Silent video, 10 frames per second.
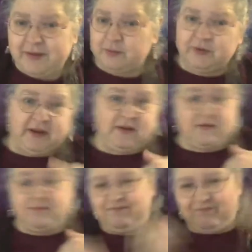They would
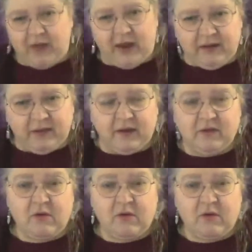eat anything.